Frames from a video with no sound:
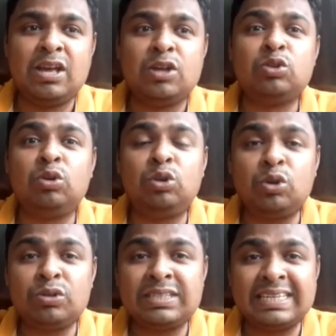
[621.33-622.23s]
So
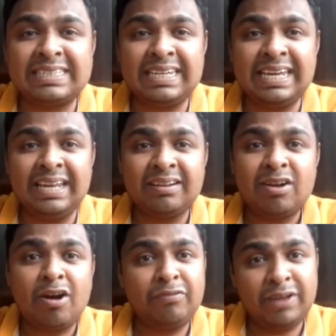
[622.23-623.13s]
260
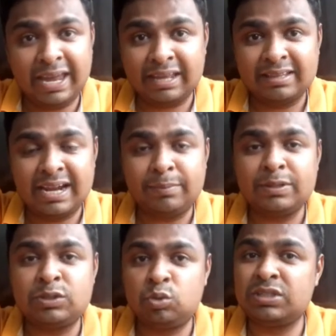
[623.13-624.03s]
of A, that
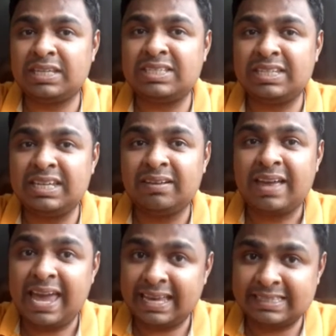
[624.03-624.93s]
means
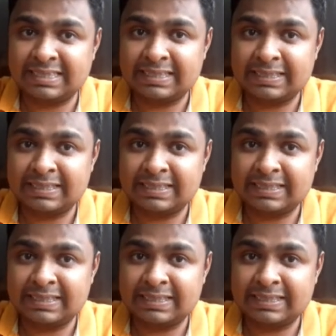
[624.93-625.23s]
260x,